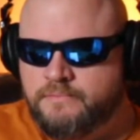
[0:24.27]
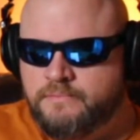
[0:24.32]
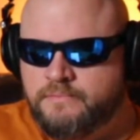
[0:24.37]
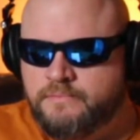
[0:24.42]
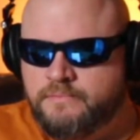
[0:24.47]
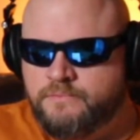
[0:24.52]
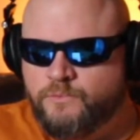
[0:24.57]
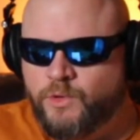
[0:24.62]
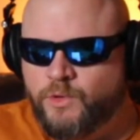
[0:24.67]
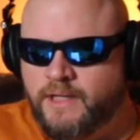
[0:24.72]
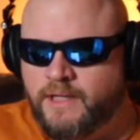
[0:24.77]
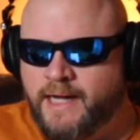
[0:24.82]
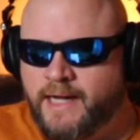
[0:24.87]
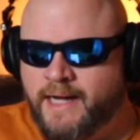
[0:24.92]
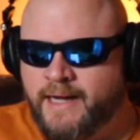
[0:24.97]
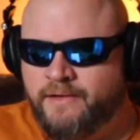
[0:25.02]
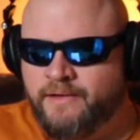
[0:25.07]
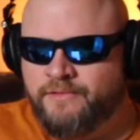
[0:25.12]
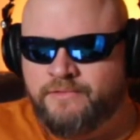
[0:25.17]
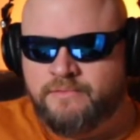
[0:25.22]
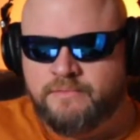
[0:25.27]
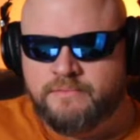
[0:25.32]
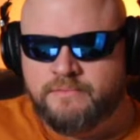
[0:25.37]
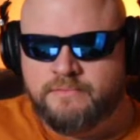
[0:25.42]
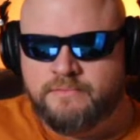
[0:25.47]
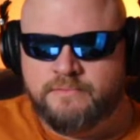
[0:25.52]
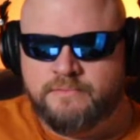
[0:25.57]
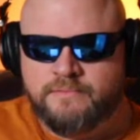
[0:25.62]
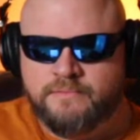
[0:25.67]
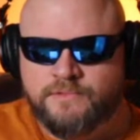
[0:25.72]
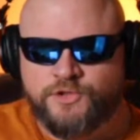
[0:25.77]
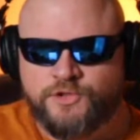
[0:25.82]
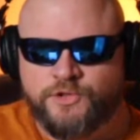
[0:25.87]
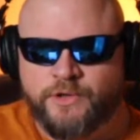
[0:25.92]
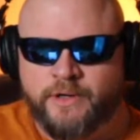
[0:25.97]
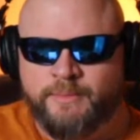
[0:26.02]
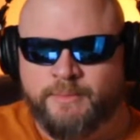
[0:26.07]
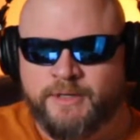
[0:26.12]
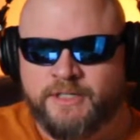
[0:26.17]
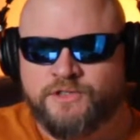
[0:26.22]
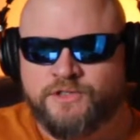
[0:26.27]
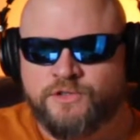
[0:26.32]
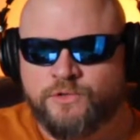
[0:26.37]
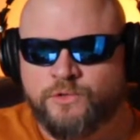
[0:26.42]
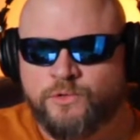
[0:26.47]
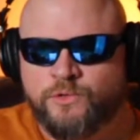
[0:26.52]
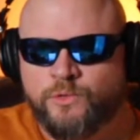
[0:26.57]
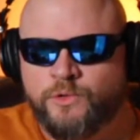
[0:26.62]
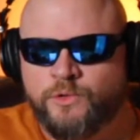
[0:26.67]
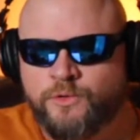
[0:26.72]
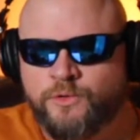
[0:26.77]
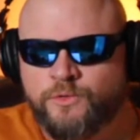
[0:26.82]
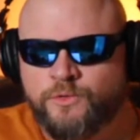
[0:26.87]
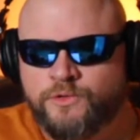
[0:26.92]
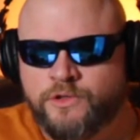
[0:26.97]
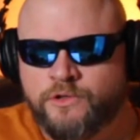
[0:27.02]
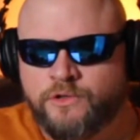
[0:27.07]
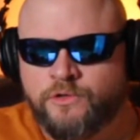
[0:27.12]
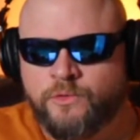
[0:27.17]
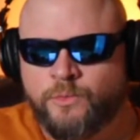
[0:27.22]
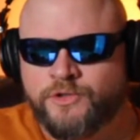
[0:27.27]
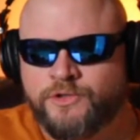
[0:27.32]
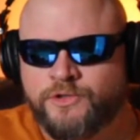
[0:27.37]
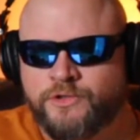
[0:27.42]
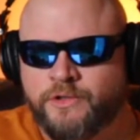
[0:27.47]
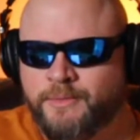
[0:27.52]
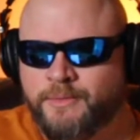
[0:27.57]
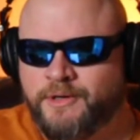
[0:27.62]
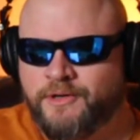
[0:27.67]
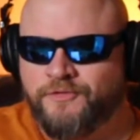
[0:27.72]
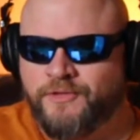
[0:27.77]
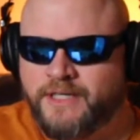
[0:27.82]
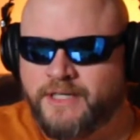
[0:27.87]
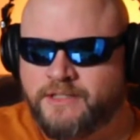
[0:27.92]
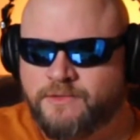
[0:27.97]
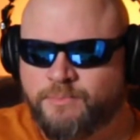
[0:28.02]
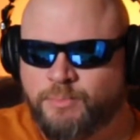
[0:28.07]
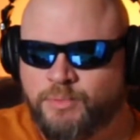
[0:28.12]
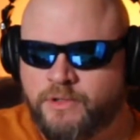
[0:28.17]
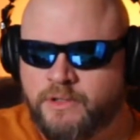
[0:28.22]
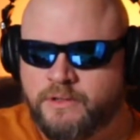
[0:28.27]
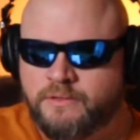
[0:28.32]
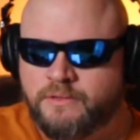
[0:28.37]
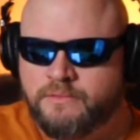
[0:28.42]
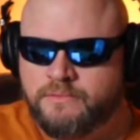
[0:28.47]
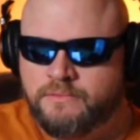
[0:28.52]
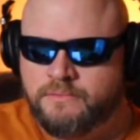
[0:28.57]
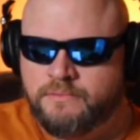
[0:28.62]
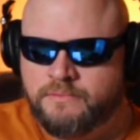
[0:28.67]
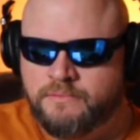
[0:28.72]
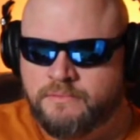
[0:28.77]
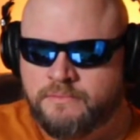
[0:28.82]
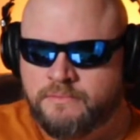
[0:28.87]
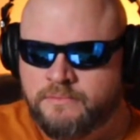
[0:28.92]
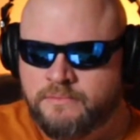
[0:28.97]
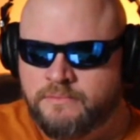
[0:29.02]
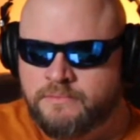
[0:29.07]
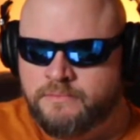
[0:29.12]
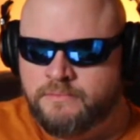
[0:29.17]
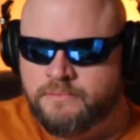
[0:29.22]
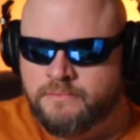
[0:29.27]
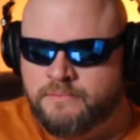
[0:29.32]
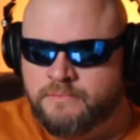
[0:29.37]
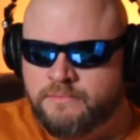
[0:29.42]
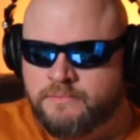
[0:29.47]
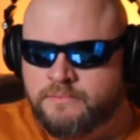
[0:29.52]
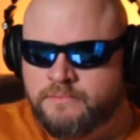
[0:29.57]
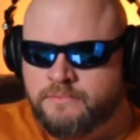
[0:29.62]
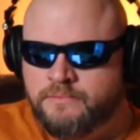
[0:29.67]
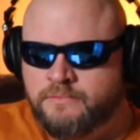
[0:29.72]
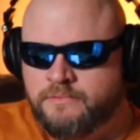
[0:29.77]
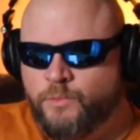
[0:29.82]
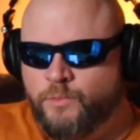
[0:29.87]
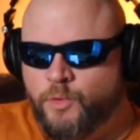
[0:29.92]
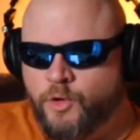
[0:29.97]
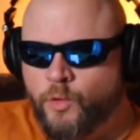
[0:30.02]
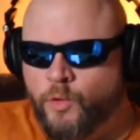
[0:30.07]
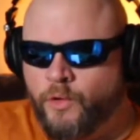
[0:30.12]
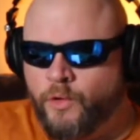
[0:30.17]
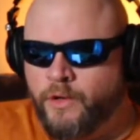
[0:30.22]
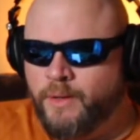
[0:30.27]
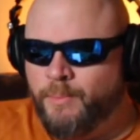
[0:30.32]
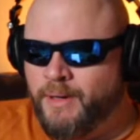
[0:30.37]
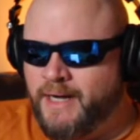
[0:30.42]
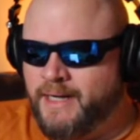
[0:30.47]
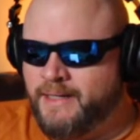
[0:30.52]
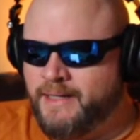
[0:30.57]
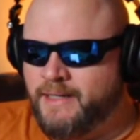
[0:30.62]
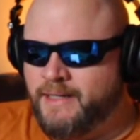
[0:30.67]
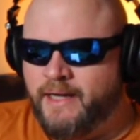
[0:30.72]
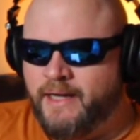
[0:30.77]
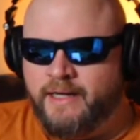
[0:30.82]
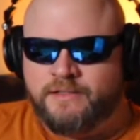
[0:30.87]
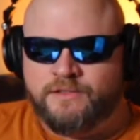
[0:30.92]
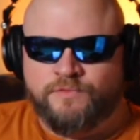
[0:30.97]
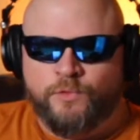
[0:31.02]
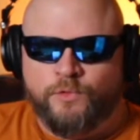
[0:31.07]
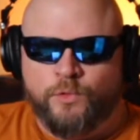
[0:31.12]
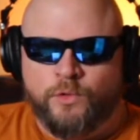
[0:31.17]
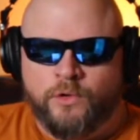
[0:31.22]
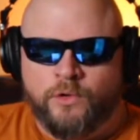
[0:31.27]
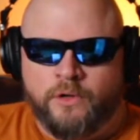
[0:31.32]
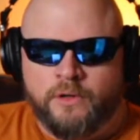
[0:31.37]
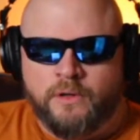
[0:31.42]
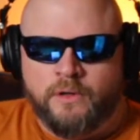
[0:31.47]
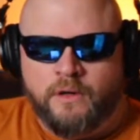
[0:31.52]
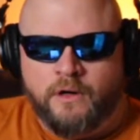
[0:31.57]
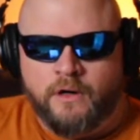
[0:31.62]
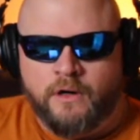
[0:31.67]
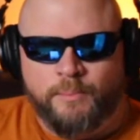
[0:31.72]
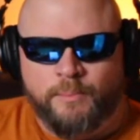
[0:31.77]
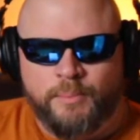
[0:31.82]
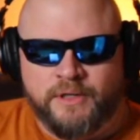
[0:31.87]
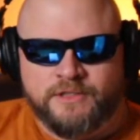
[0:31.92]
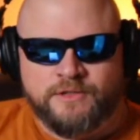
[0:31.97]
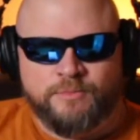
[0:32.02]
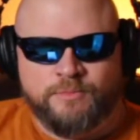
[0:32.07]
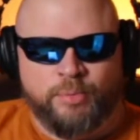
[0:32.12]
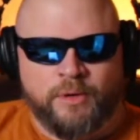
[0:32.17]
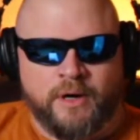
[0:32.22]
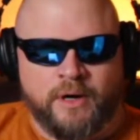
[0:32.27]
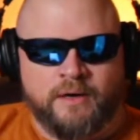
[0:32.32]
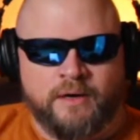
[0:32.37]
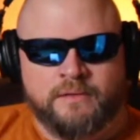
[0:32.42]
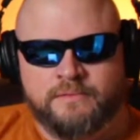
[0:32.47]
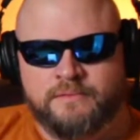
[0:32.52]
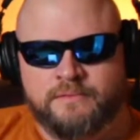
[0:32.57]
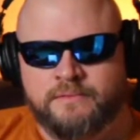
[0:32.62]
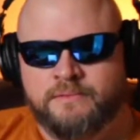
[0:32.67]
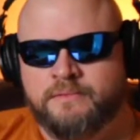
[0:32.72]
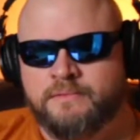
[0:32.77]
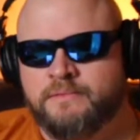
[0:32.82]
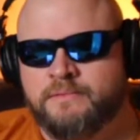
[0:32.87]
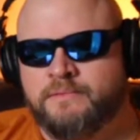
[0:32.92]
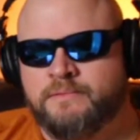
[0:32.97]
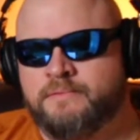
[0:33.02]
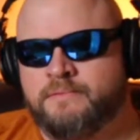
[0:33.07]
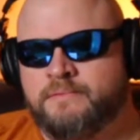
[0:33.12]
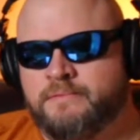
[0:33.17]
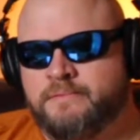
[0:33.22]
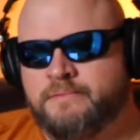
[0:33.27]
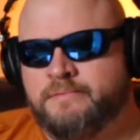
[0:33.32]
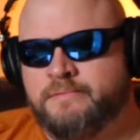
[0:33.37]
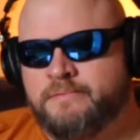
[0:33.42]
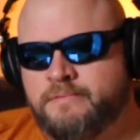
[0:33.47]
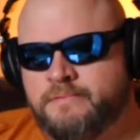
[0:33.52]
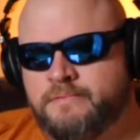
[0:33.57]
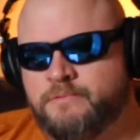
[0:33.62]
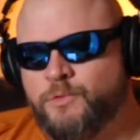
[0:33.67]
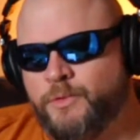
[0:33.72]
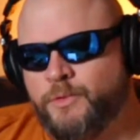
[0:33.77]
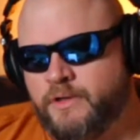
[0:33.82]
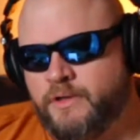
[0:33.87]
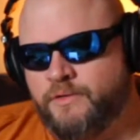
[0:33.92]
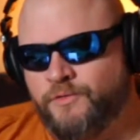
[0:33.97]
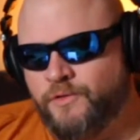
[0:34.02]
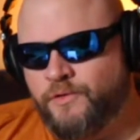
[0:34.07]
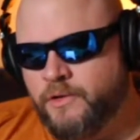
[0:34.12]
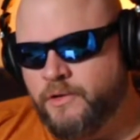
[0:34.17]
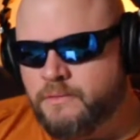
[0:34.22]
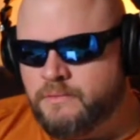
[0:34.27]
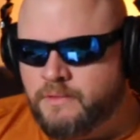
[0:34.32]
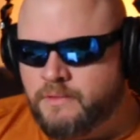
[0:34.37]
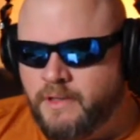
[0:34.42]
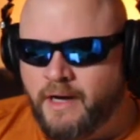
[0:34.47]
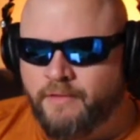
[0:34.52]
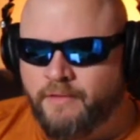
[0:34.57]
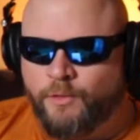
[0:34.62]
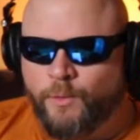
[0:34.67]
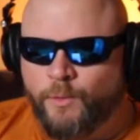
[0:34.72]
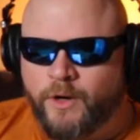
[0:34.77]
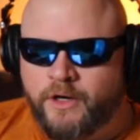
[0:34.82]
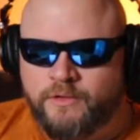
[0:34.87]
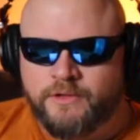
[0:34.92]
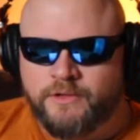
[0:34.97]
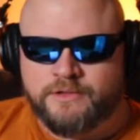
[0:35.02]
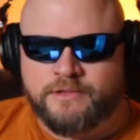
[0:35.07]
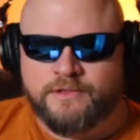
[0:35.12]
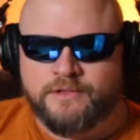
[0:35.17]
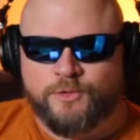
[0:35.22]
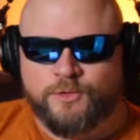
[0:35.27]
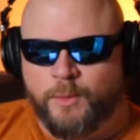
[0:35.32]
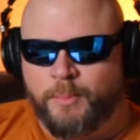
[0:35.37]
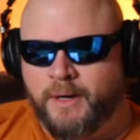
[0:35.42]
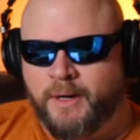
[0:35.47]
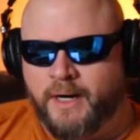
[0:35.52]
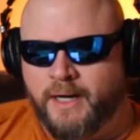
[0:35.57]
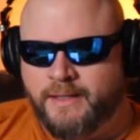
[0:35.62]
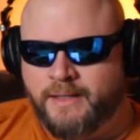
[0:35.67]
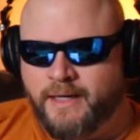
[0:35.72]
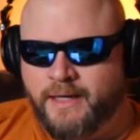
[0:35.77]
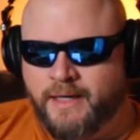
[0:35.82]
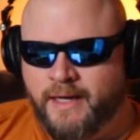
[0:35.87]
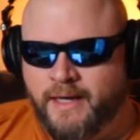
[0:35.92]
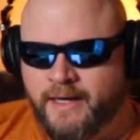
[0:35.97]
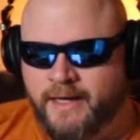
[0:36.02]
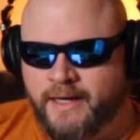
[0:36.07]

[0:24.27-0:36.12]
We're live, streaming to YouTube, we're streaming to Facebook, recording a podcast for our Buzzsprout. Well, really, for everywhere you listen to a podcast.